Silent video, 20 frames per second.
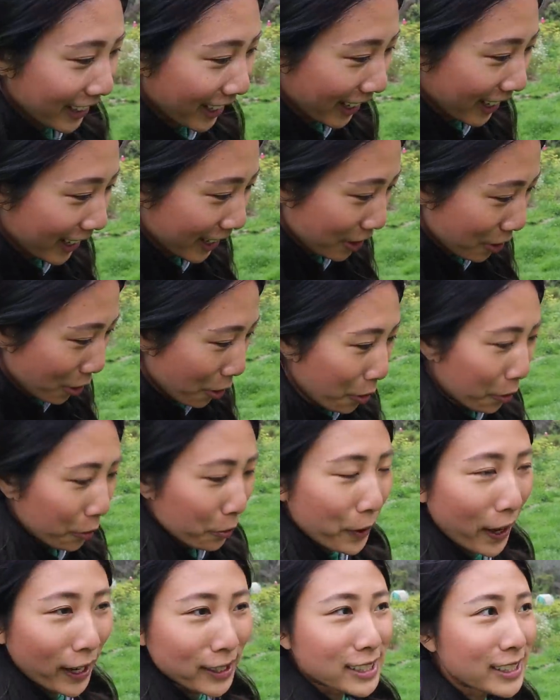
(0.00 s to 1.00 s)
that
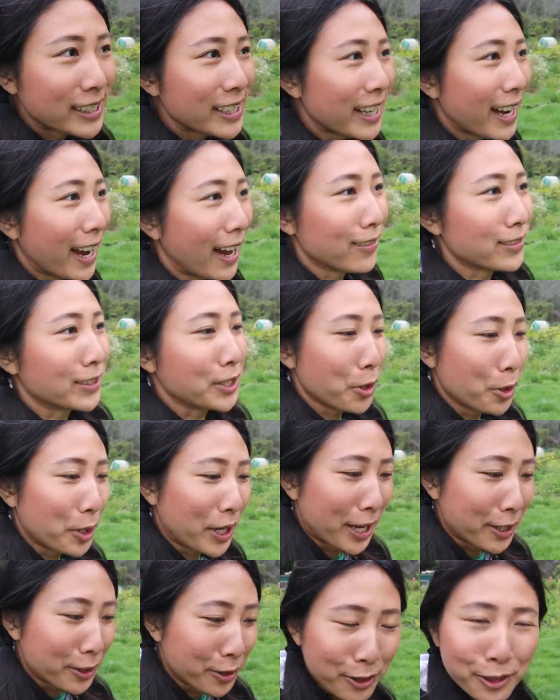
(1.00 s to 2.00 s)
we actually have to
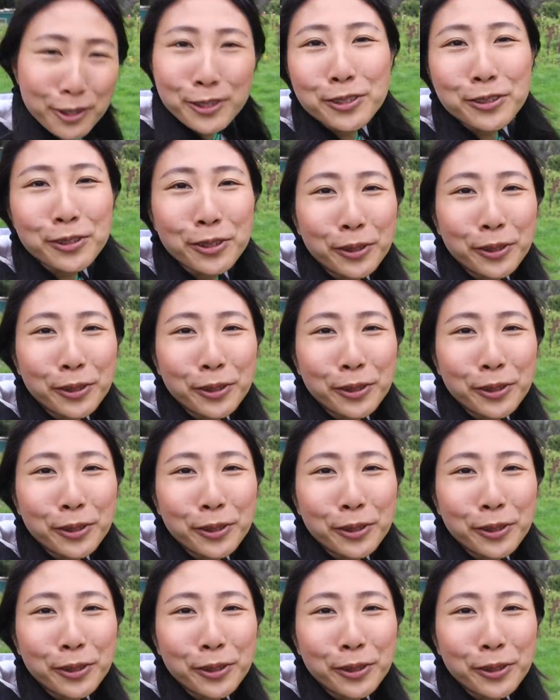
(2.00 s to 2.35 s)
get used